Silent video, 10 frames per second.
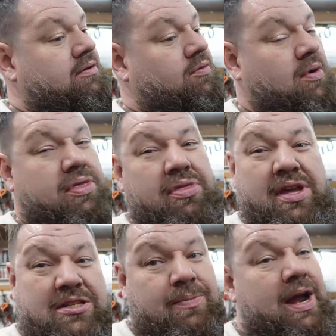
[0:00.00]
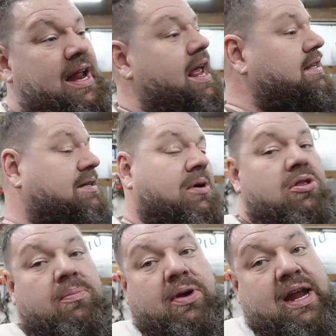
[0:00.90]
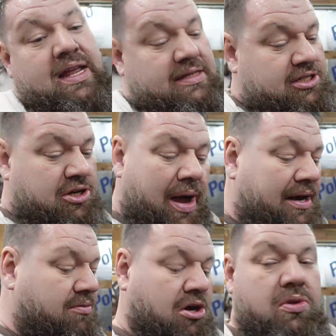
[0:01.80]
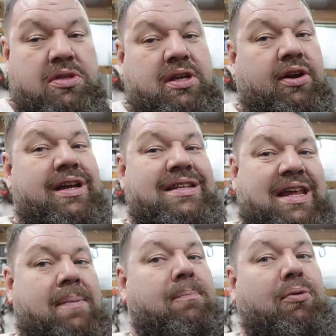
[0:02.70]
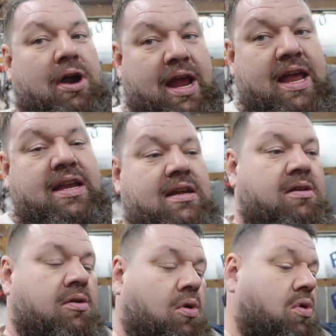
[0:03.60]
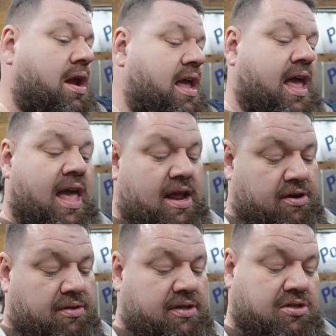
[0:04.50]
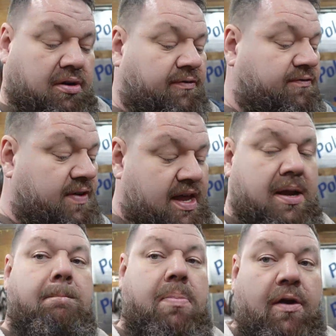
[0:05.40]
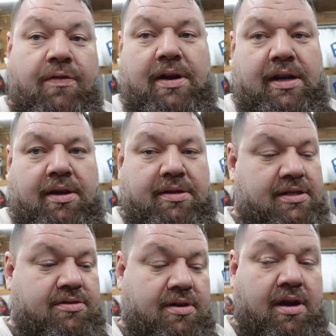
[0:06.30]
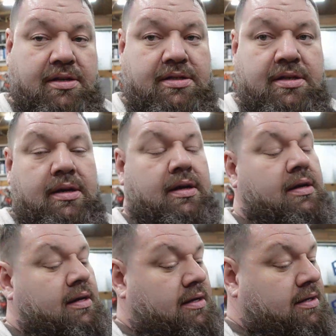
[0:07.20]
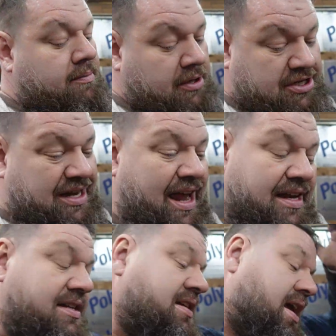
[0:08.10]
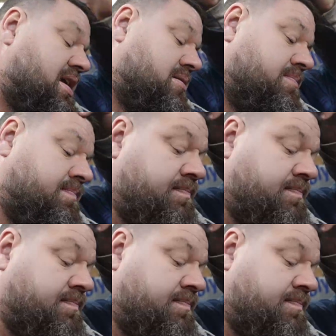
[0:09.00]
with this brand and some other brands. So I don't know that there is a brand or a header that's going to fit perfectly on these trucks. Much as I hate to say it,